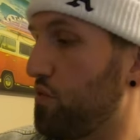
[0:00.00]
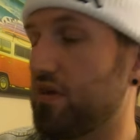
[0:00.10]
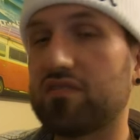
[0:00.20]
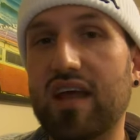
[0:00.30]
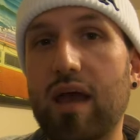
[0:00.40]

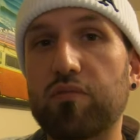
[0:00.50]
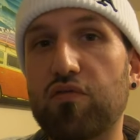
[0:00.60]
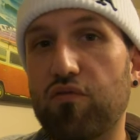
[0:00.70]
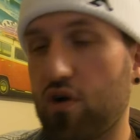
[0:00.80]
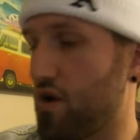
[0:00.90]
these stamps
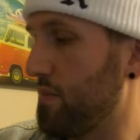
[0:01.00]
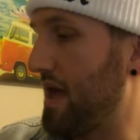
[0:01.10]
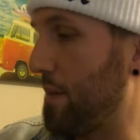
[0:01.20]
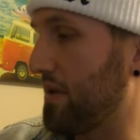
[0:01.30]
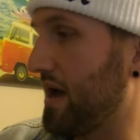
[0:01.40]
from
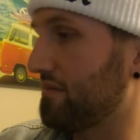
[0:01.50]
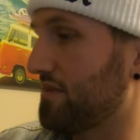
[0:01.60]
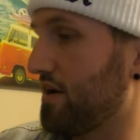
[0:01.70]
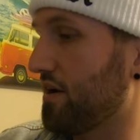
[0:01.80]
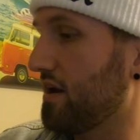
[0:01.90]
Epcot
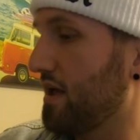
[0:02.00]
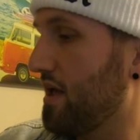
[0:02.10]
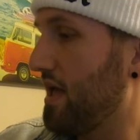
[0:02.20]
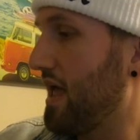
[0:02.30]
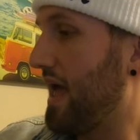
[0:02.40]
Center.
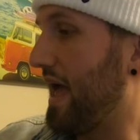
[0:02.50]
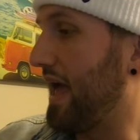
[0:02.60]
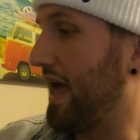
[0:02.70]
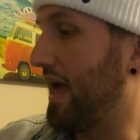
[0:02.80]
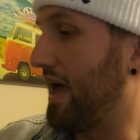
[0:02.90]

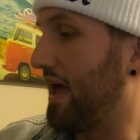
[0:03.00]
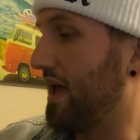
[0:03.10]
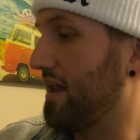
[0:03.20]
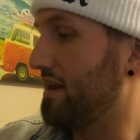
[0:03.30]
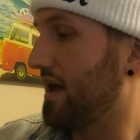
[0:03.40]
And